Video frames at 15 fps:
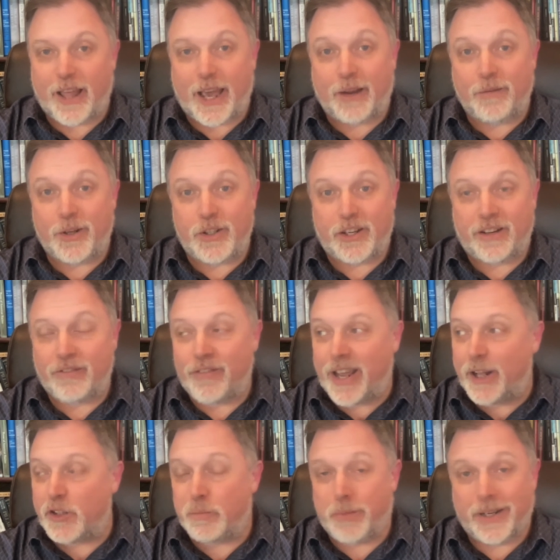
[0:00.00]
language in
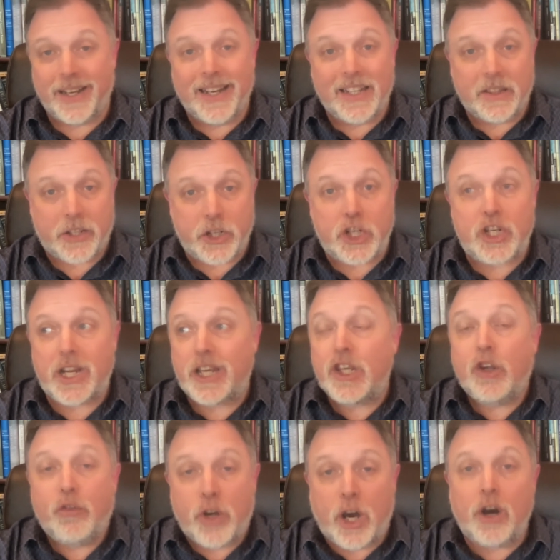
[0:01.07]
advance, but the shit
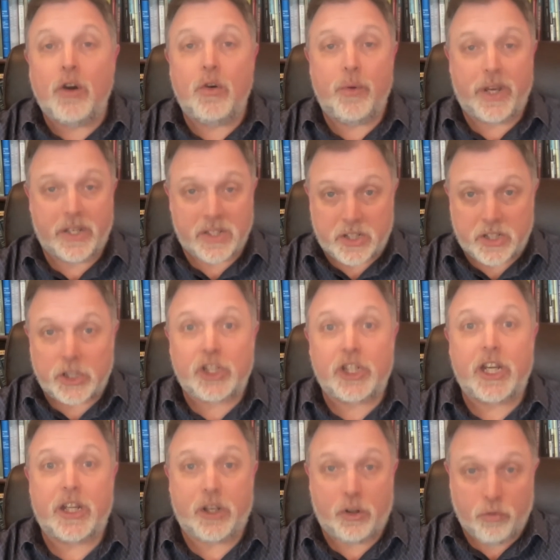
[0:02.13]
you know is the
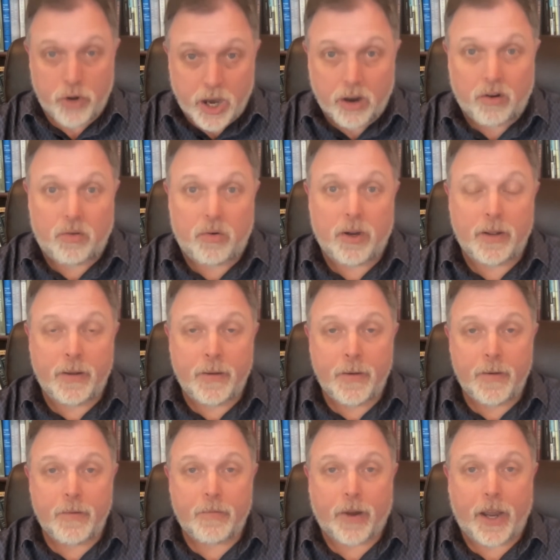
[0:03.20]
shit you know,
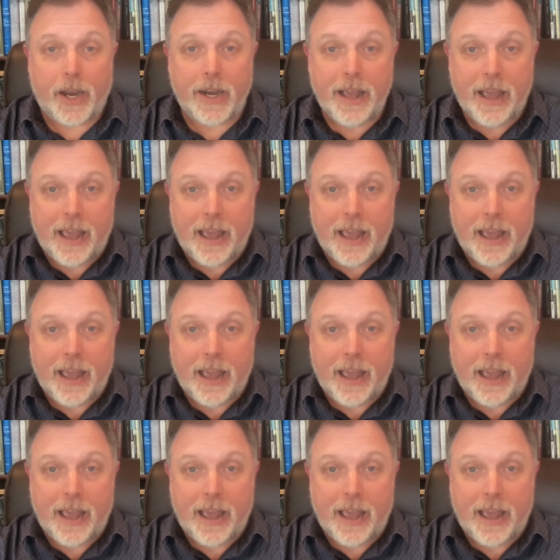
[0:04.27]
right?